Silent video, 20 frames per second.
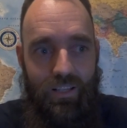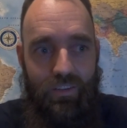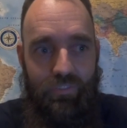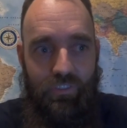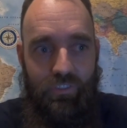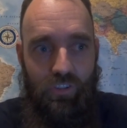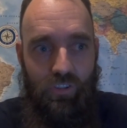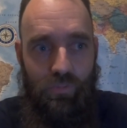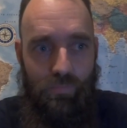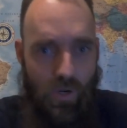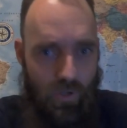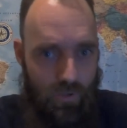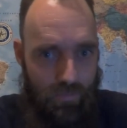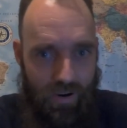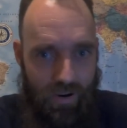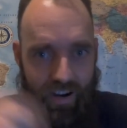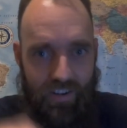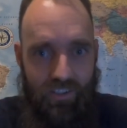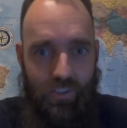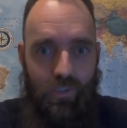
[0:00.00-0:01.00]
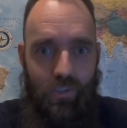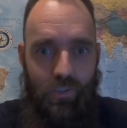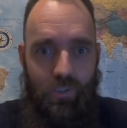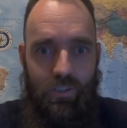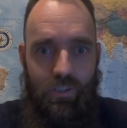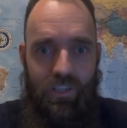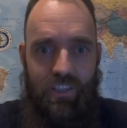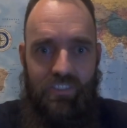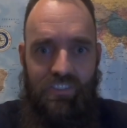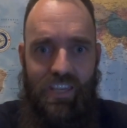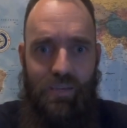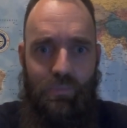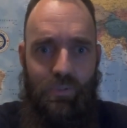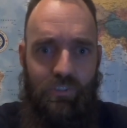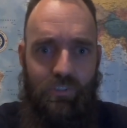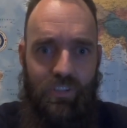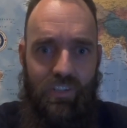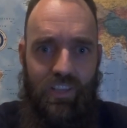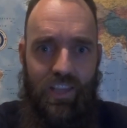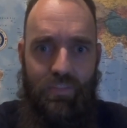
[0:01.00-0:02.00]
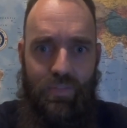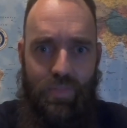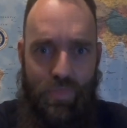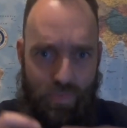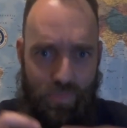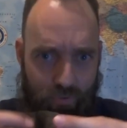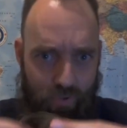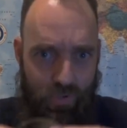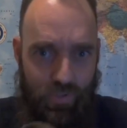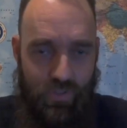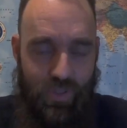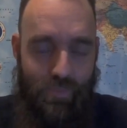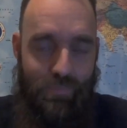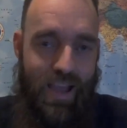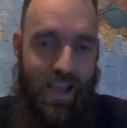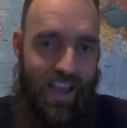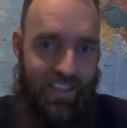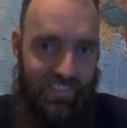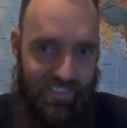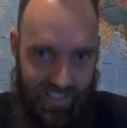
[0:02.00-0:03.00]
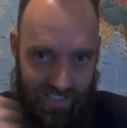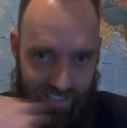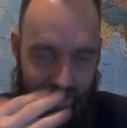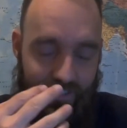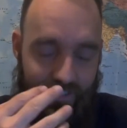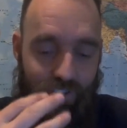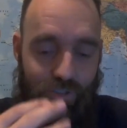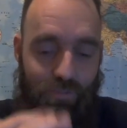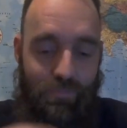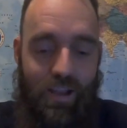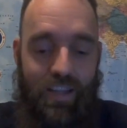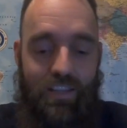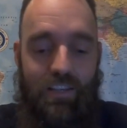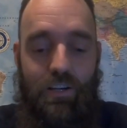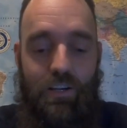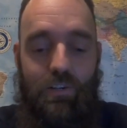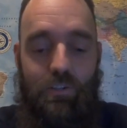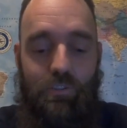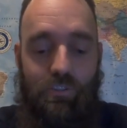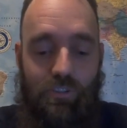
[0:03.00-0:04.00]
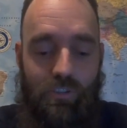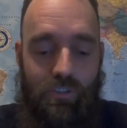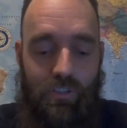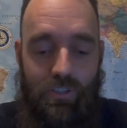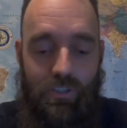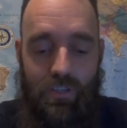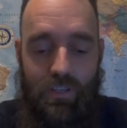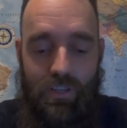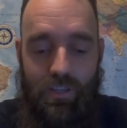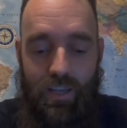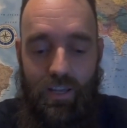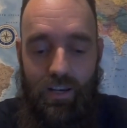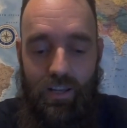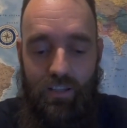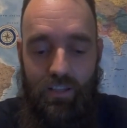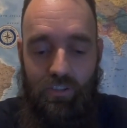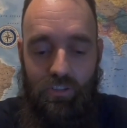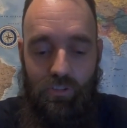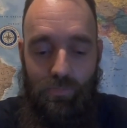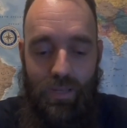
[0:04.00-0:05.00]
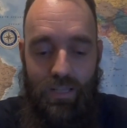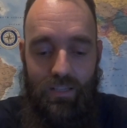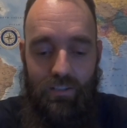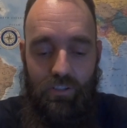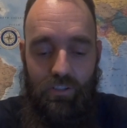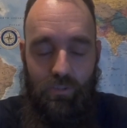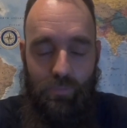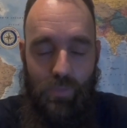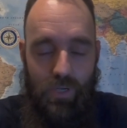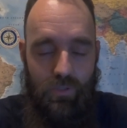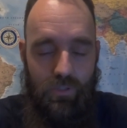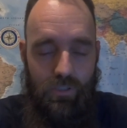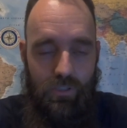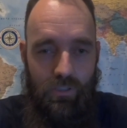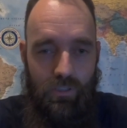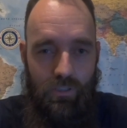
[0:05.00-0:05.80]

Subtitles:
if the smoke particle is able to get through the mask and into my nose, and I can smell the smoke,